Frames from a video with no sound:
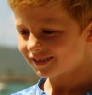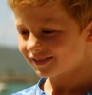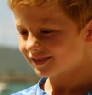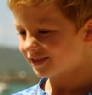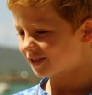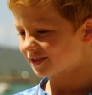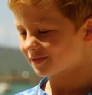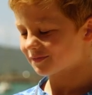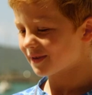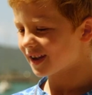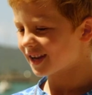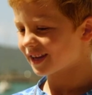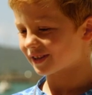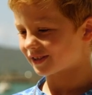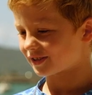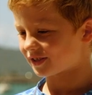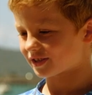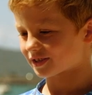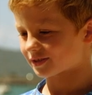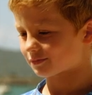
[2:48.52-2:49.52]
Doesn't matter. You
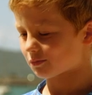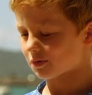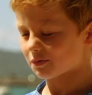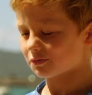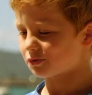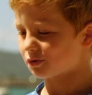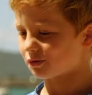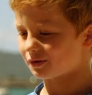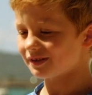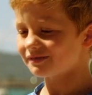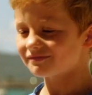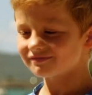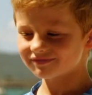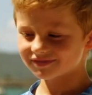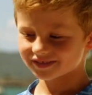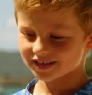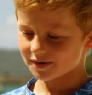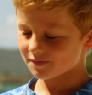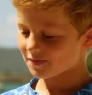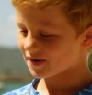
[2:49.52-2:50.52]
just want to do it.
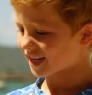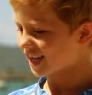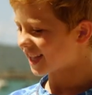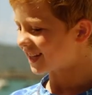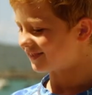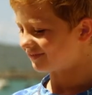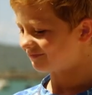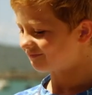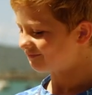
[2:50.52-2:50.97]
Get back in.